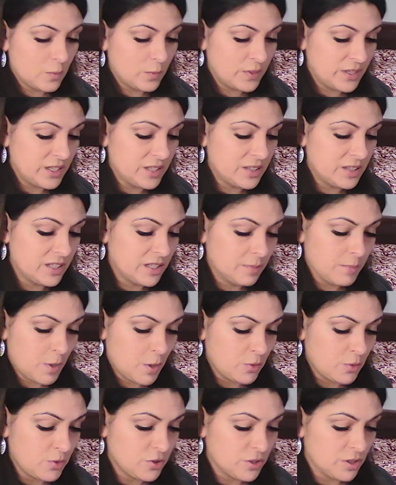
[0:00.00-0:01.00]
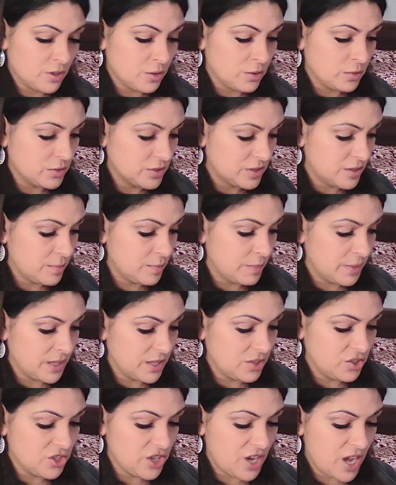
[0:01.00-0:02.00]
We need the emotions to be
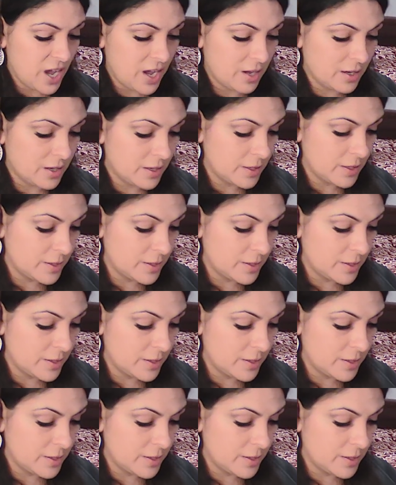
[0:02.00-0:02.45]
in check.